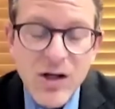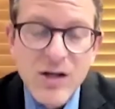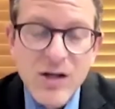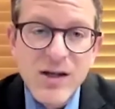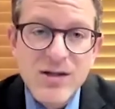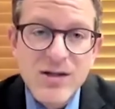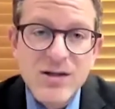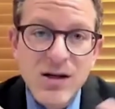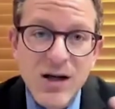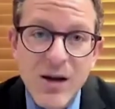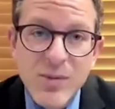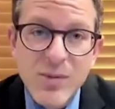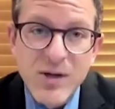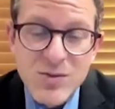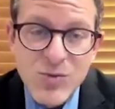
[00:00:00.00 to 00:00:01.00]
and that's
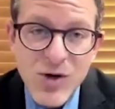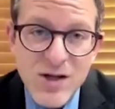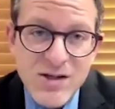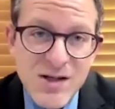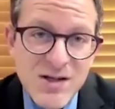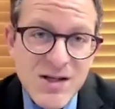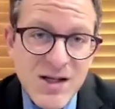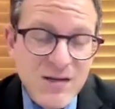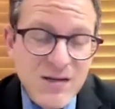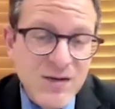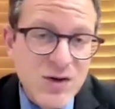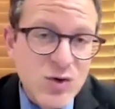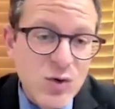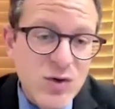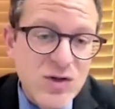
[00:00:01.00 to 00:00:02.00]
complex processing and
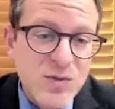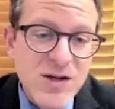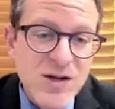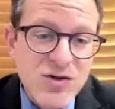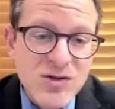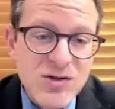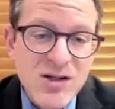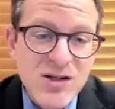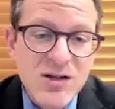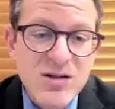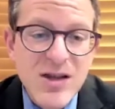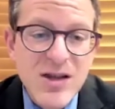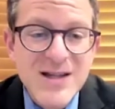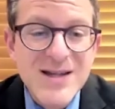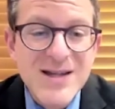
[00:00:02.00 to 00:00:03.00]
visual spatial
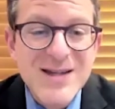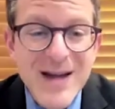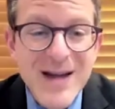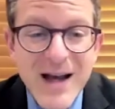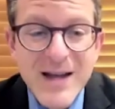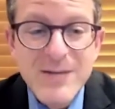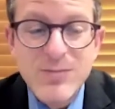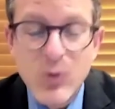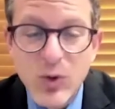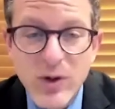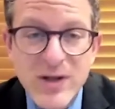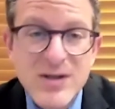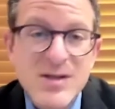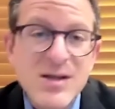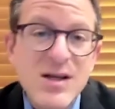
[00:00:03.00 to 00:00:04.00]
skills, and that's 9
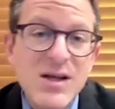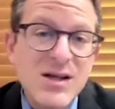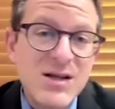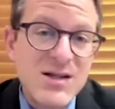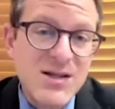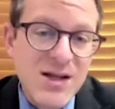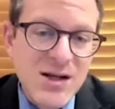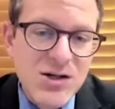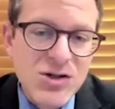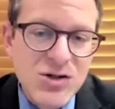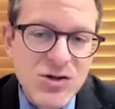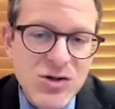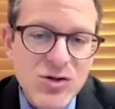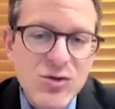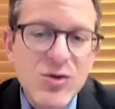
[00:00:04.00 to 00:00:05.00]
points in
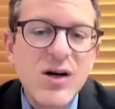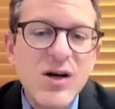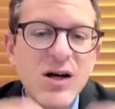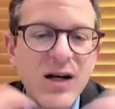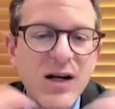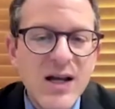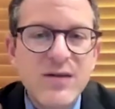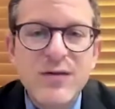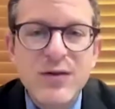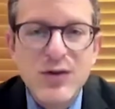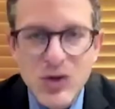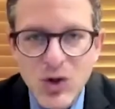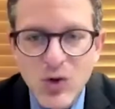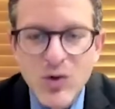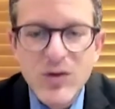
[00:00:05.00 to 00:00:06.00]
section 2, again, for
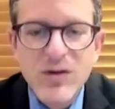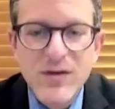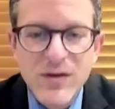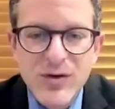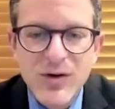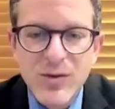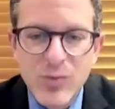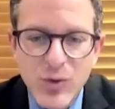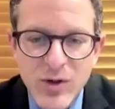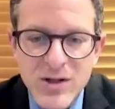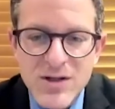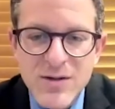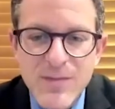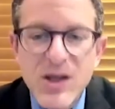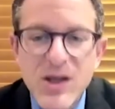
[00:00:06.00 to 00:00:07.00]
a total of 30
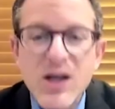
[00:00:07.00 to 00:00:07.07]
points.